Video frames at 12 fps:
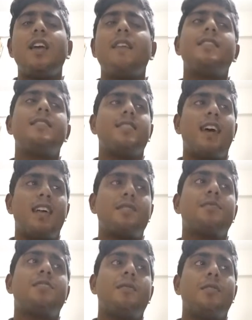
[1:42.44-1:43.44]
If this
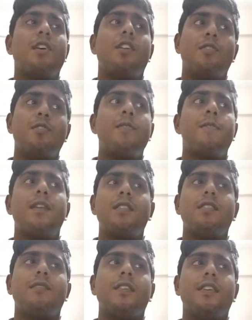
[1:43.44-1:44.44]
task was something you had to do
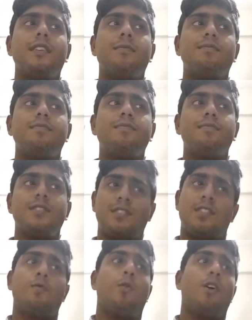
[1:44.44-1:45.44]
repetitively,
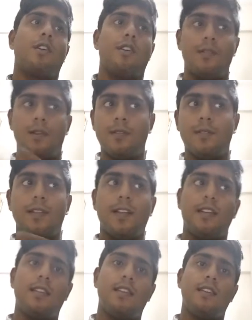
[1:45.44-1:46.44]
instead of walking around the
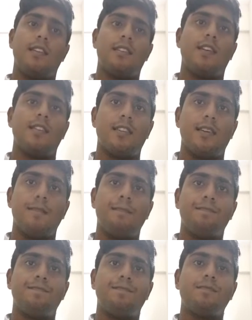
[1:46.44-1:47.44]
lake the entire time,
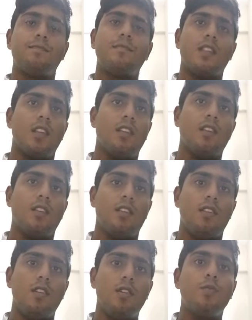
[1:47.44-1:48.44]

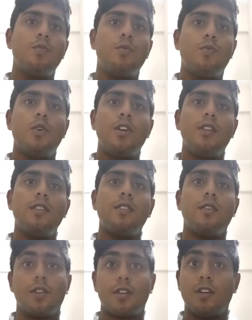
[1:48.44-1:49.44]
you would
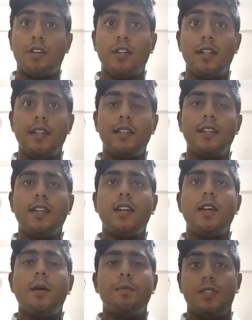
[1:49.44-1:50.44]
or could
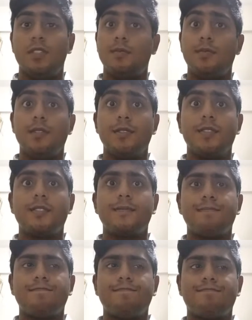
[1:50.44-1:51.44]
build a boat.
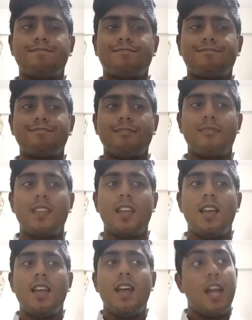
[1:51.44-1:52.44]

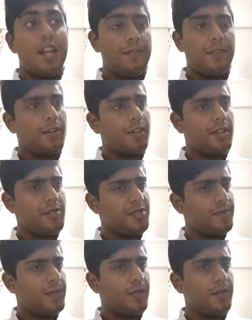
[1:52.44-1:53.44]
And if you're going to use
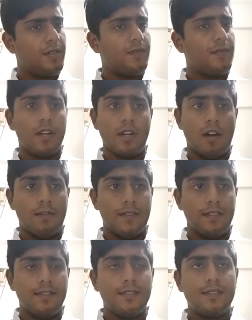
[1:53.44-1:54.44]
a boat very
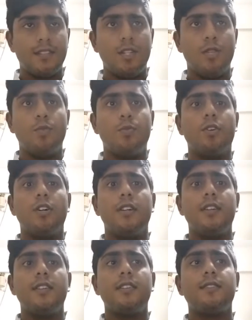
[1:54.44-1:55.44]
often, you
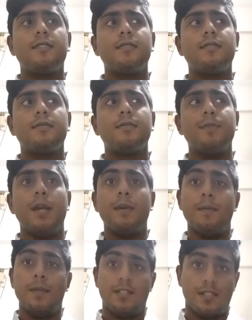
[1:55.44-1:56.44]
would
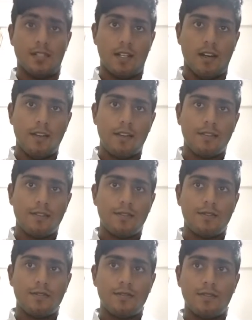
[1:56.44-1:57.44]
maybe build a dock
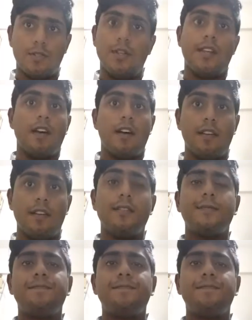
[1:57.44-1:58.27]
or a yard.